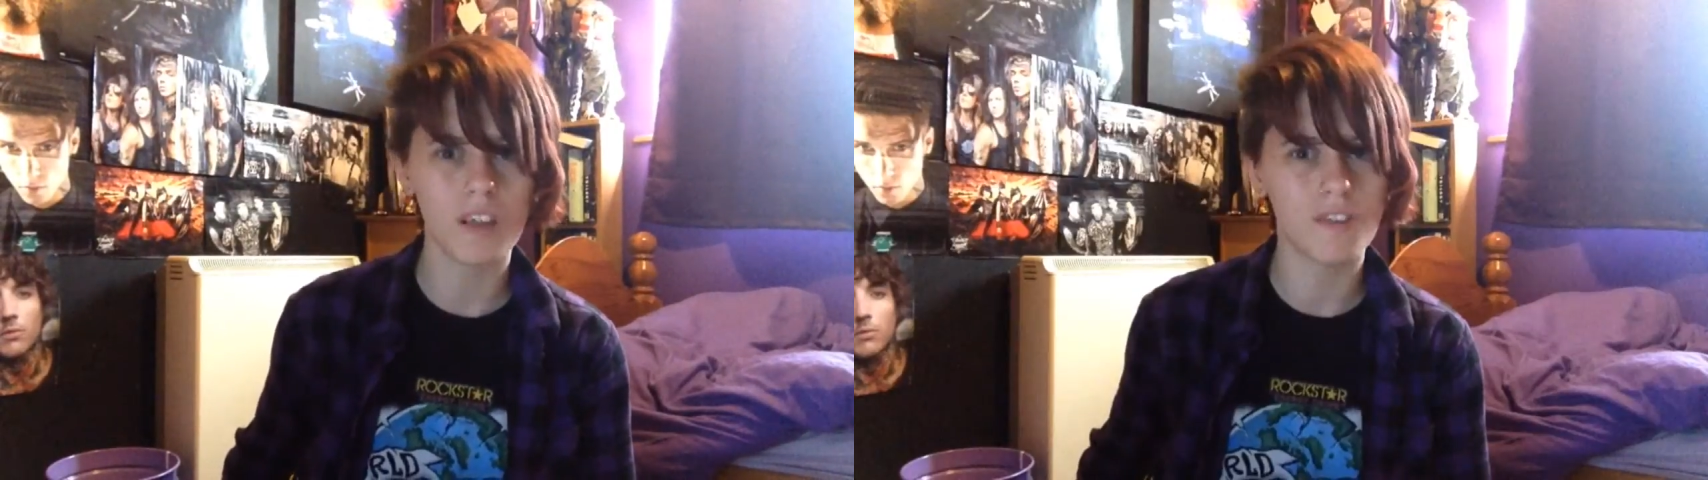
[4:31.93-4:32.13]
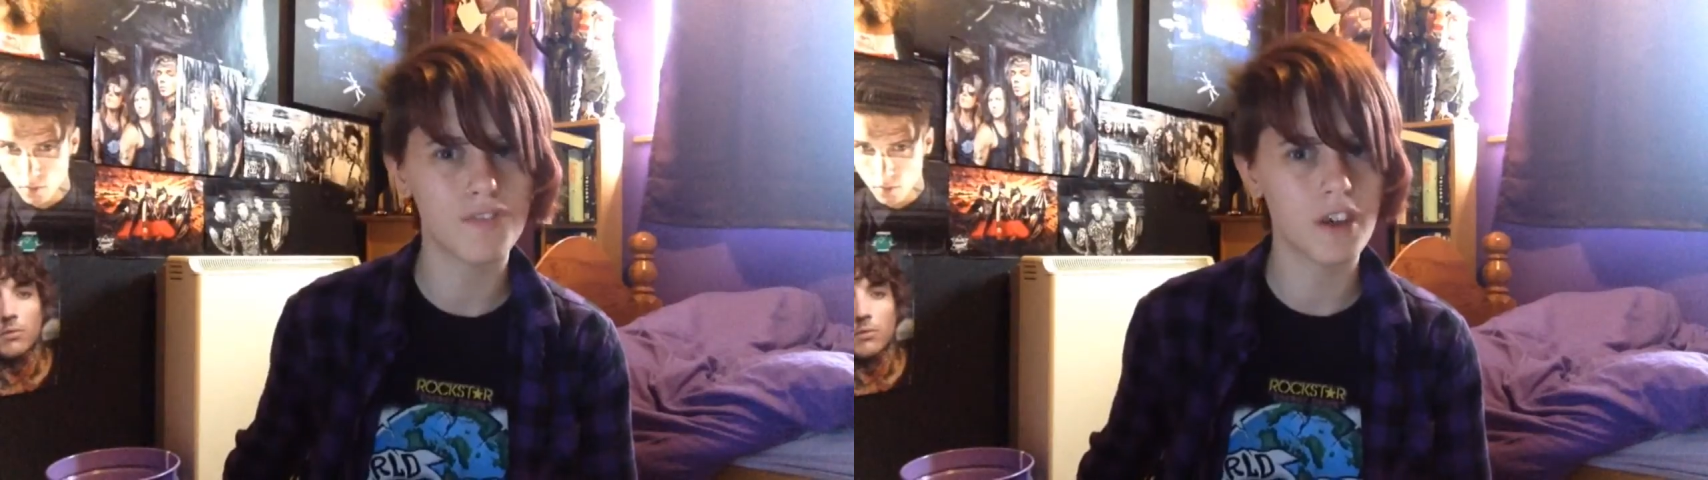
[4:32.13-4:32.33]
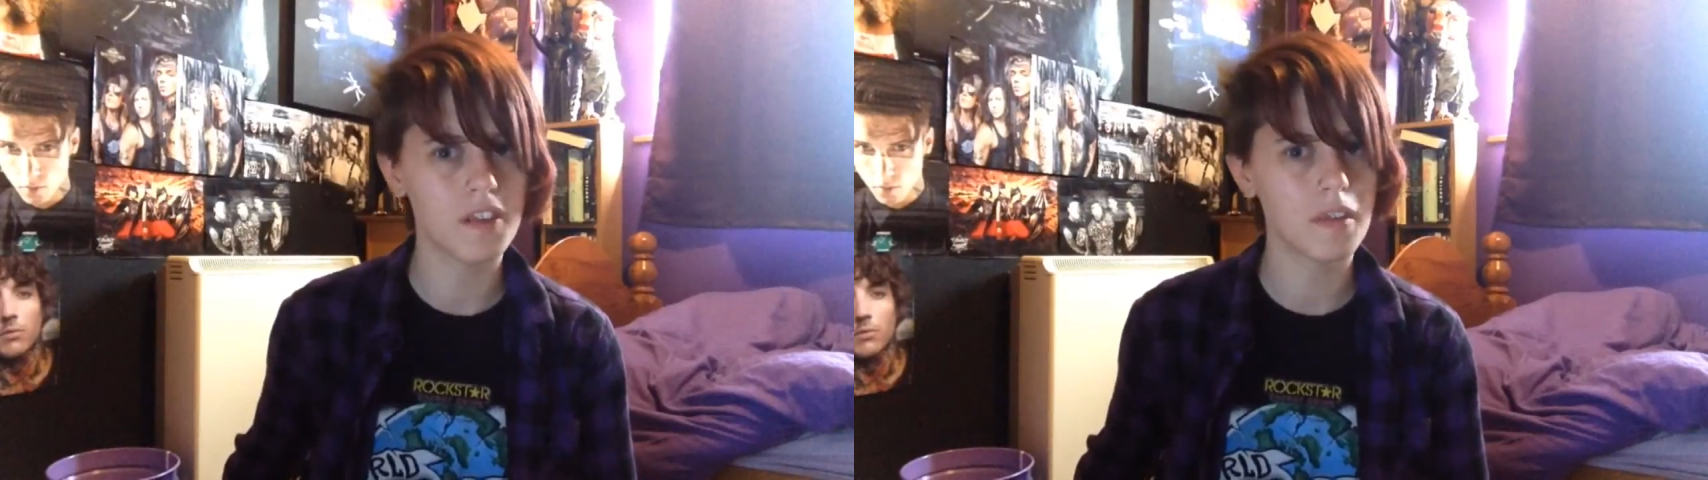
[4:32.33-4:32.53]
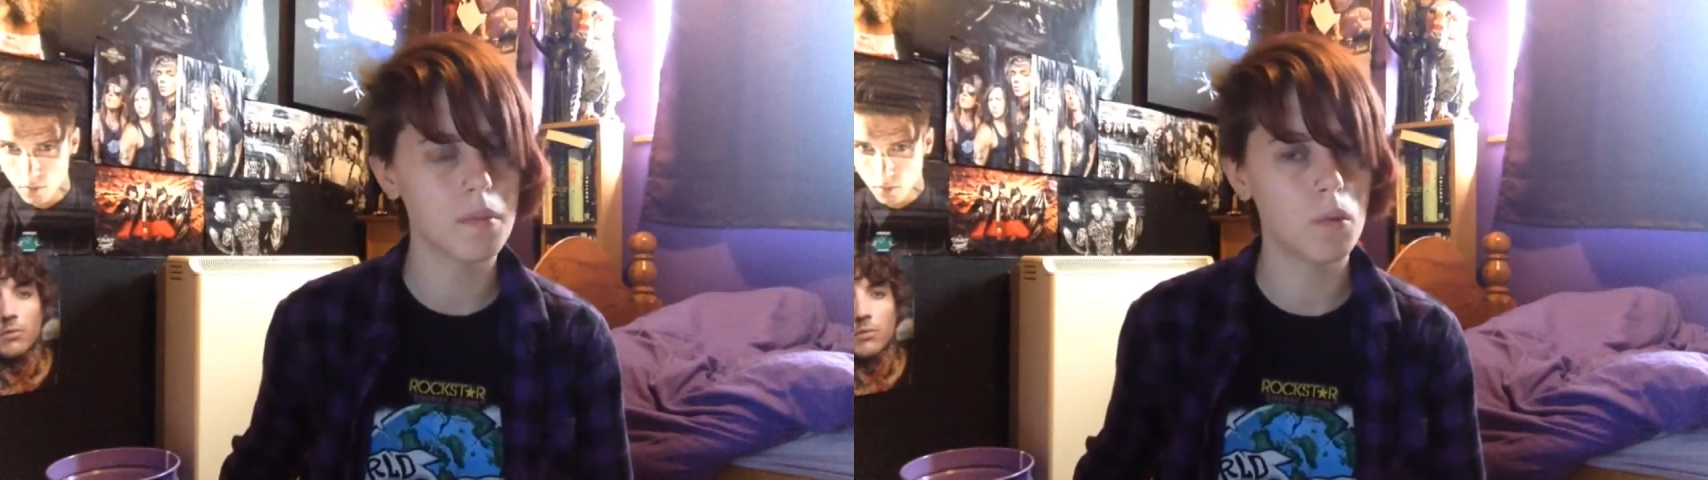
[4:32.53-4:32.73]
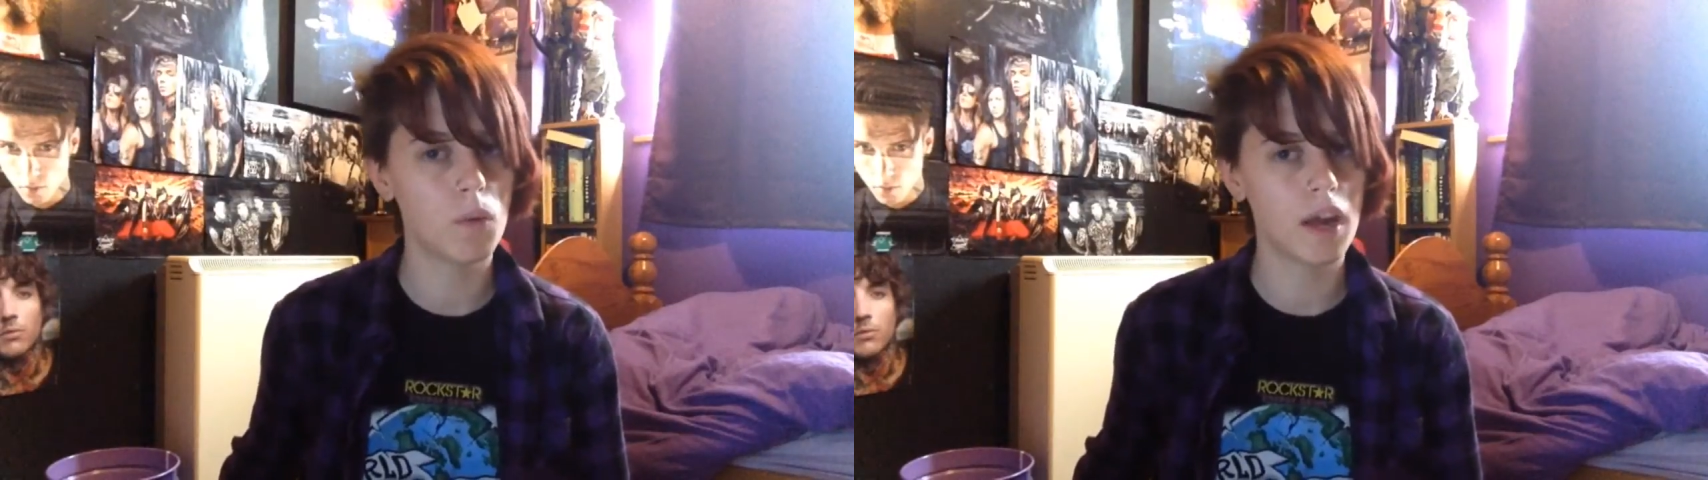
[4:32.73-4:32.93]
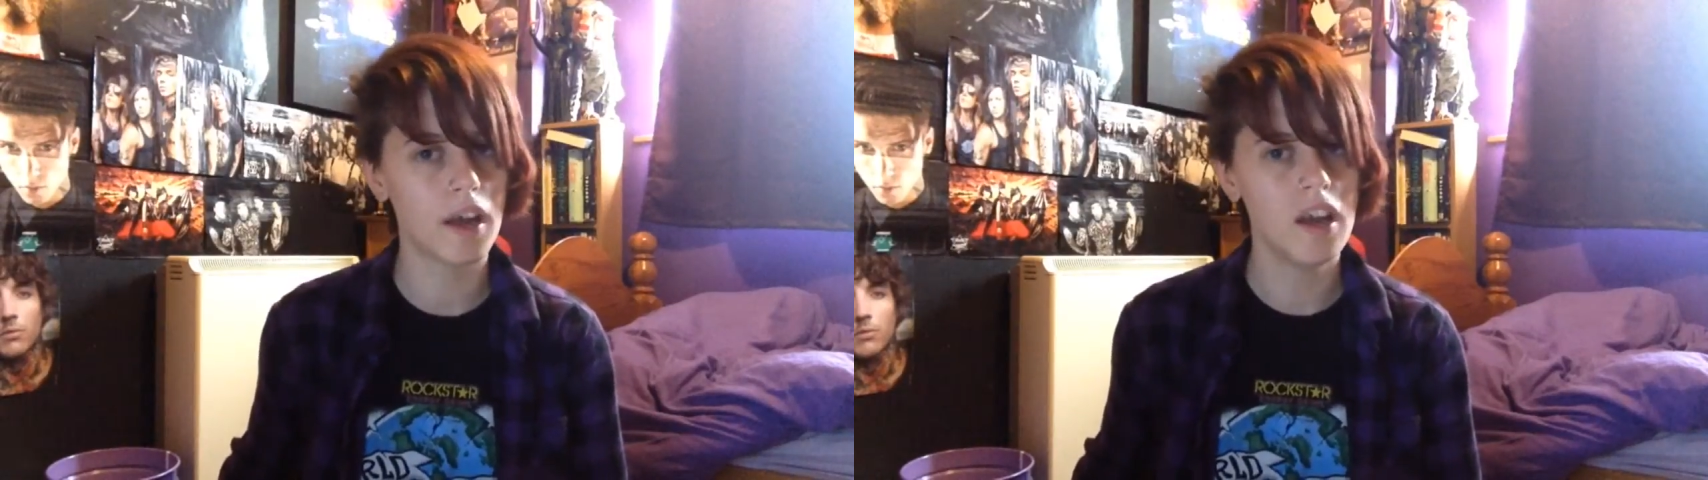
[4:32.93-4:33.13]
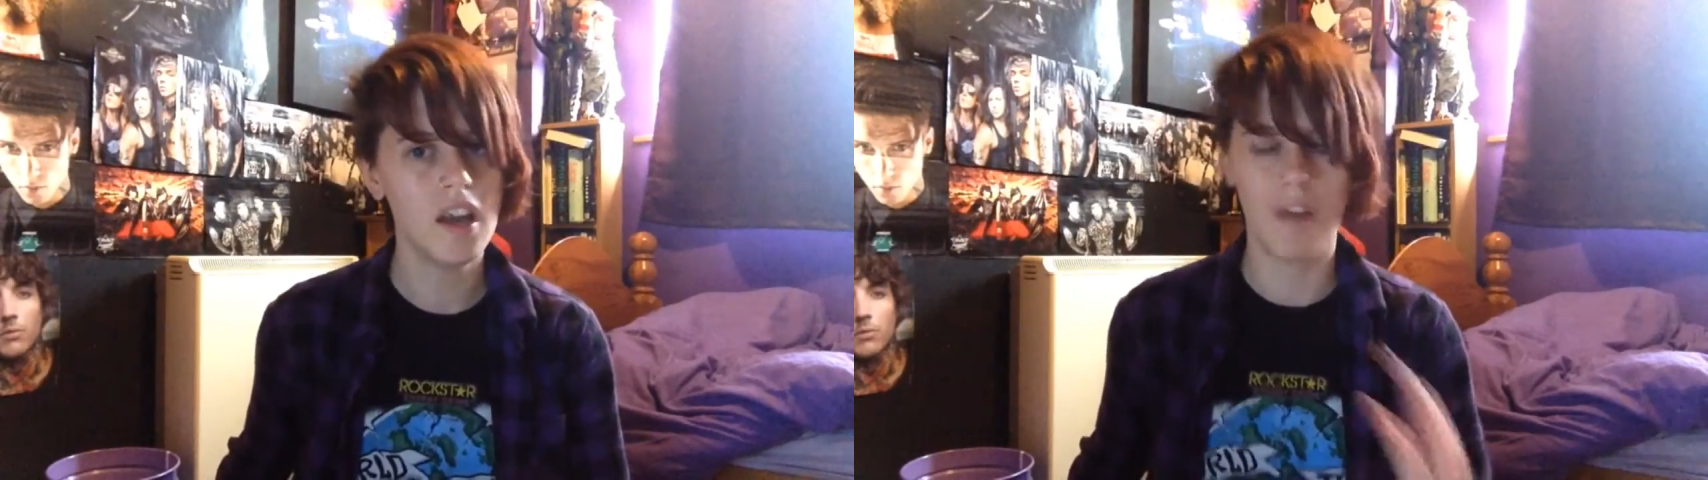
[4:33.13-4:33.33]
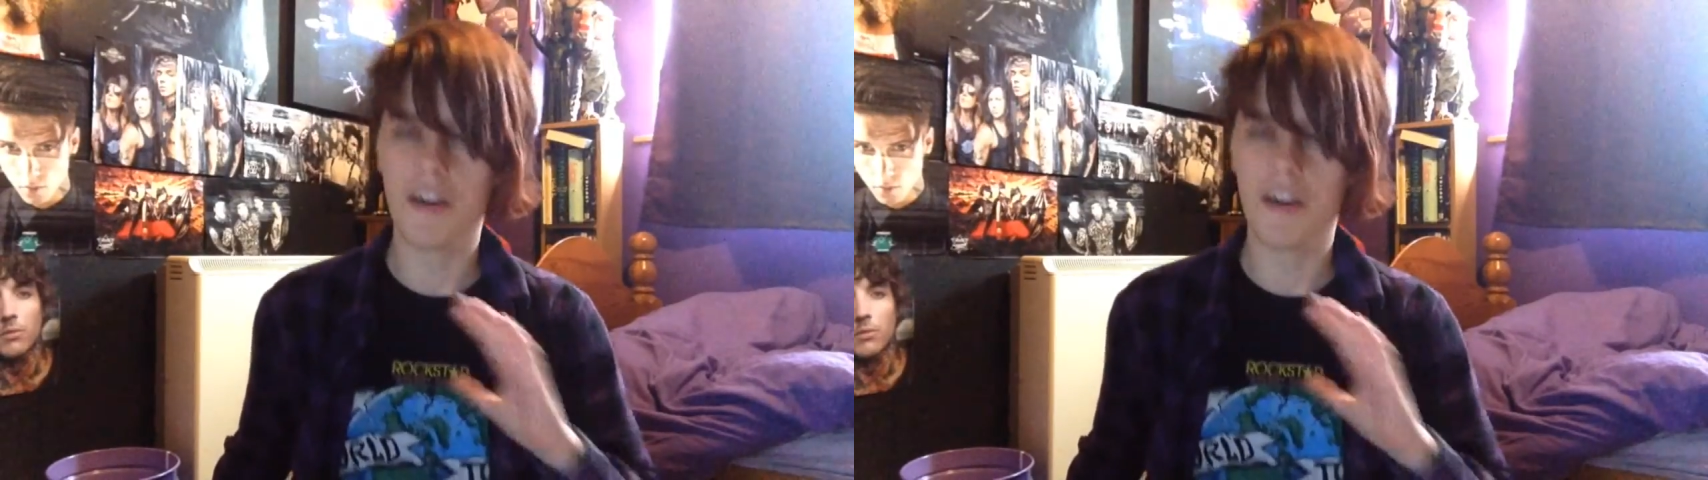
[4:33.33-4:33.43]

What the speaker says: As far as I'm aware,